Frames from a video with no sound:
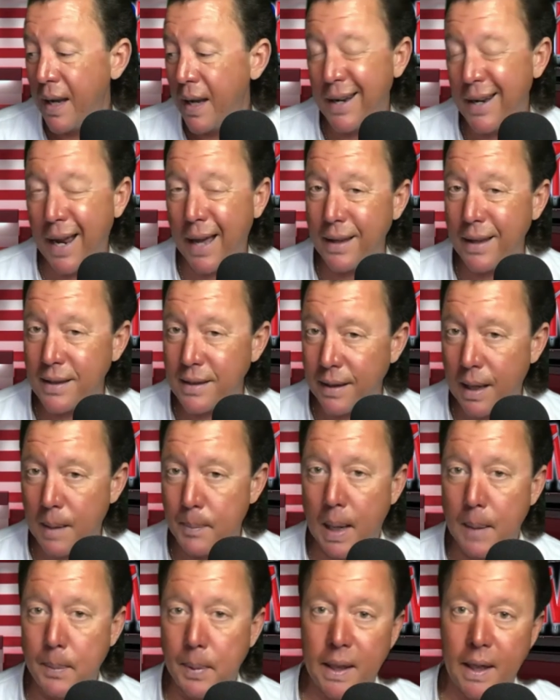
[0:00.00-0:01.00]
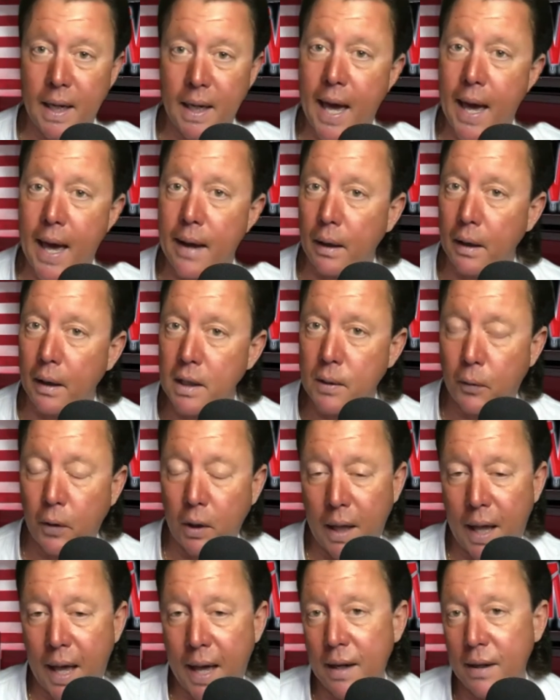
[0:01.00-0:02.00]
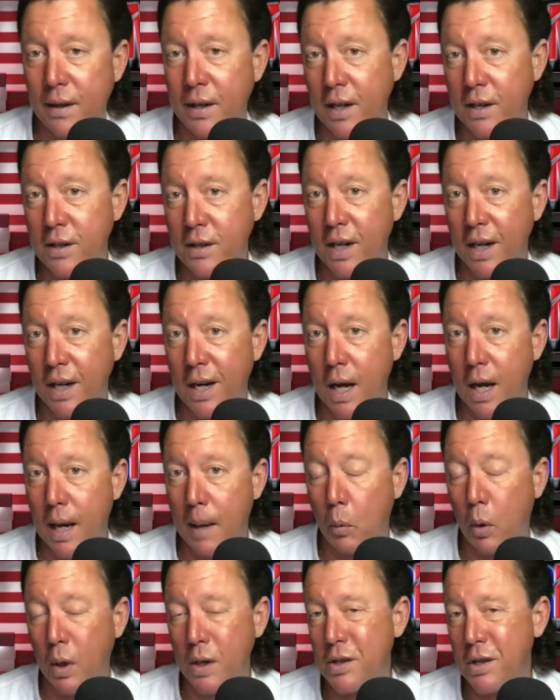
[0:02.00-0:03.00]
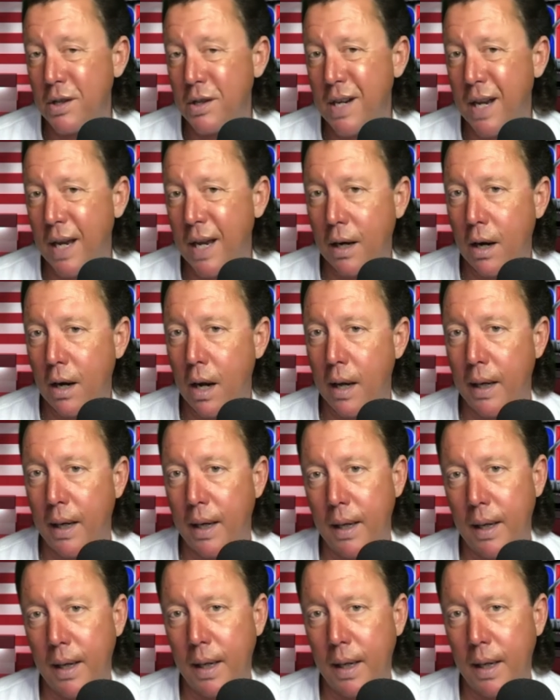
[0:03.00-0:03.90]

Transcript: And now they say that may be the catalyst for a lot of things to come. What's your take on it?